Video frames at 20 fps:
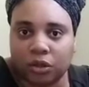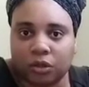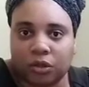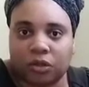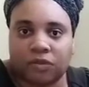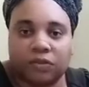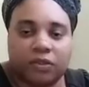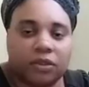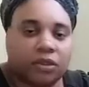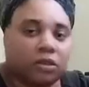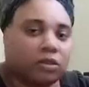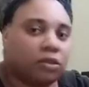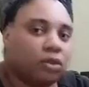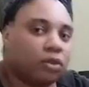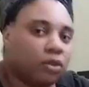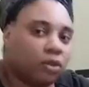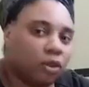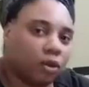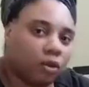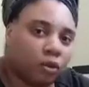or if it's,
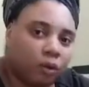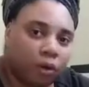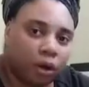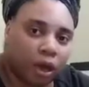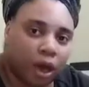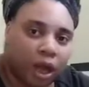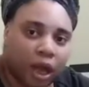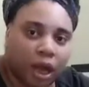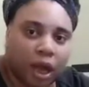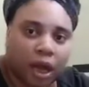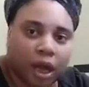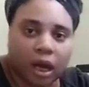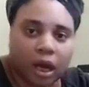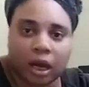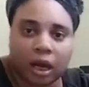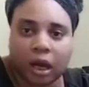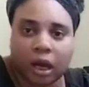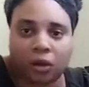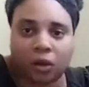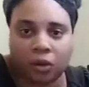organic,
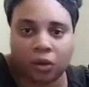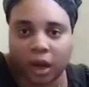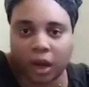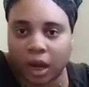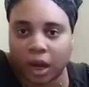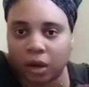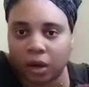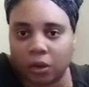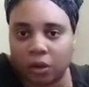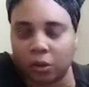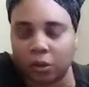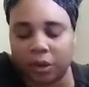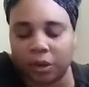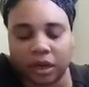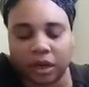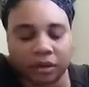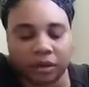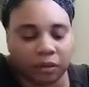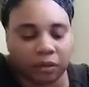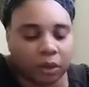non-organic, or
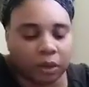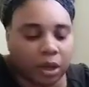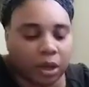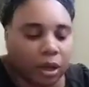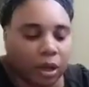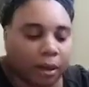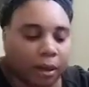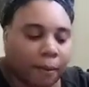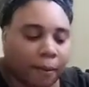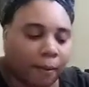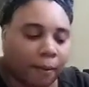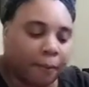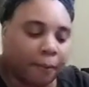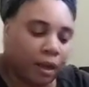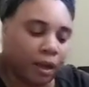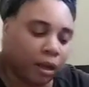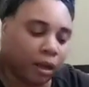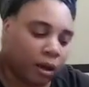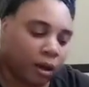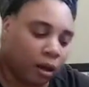whatever.
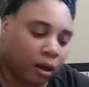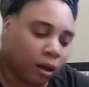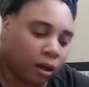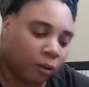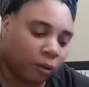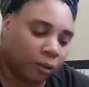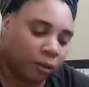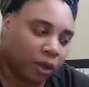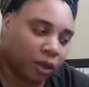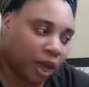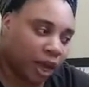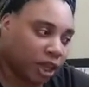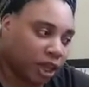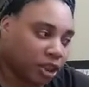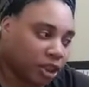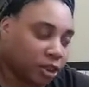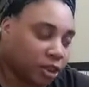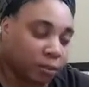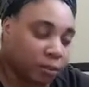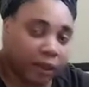But we
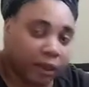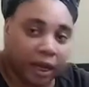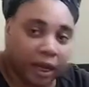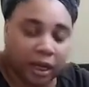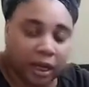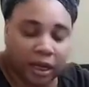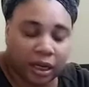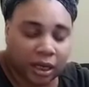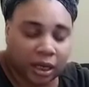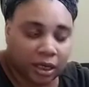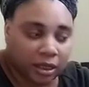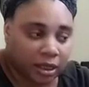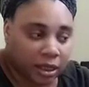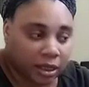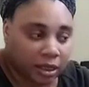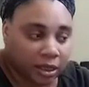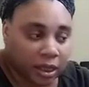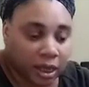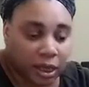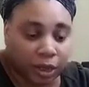actually planted, as I
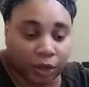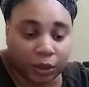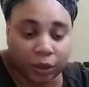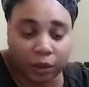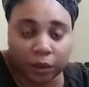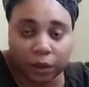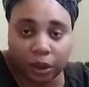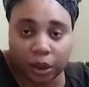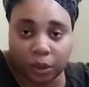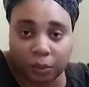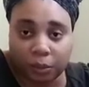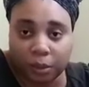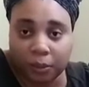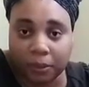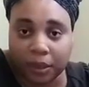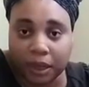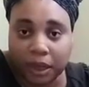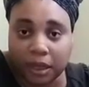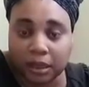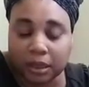stated earlier, we
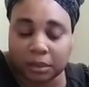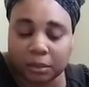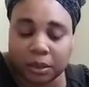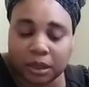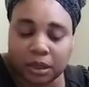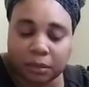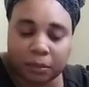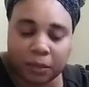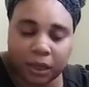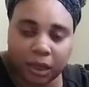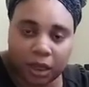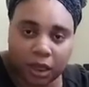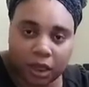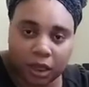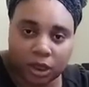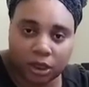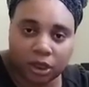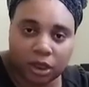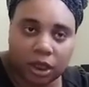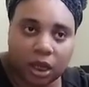planted some
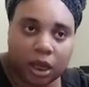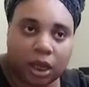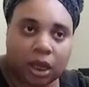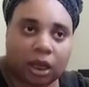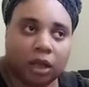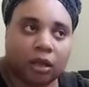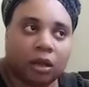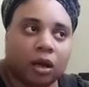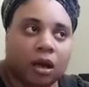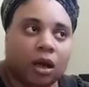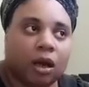spinach, and